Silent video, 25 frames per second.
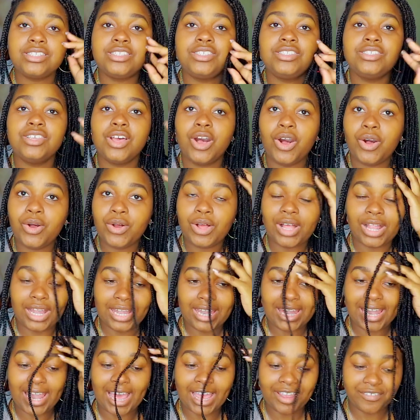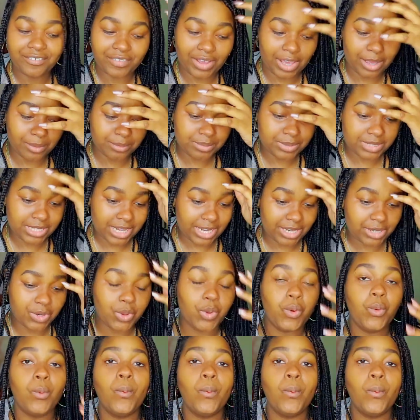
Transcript: So life update.